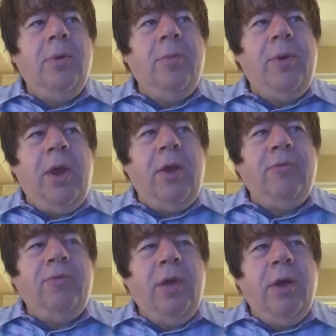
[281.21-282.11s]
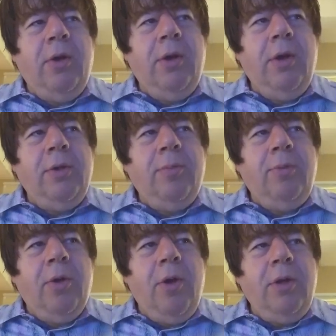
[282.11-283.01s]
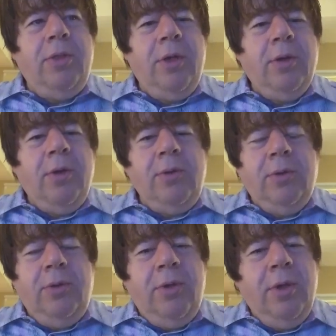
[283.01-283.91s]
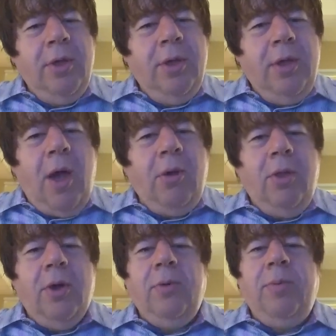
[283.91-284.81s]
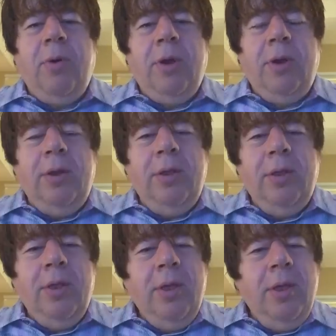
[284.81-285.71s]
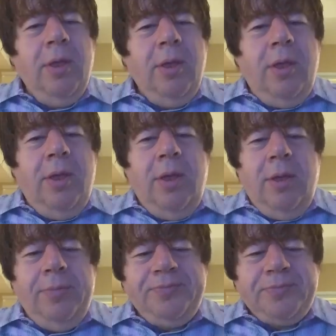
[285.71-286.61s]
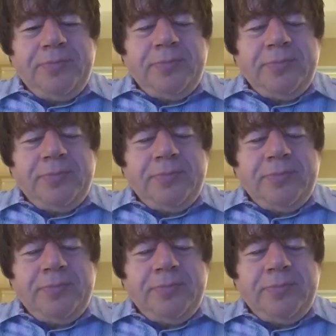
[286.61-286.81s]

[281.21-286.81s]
we put out every year something called the Gold Outlook Report. And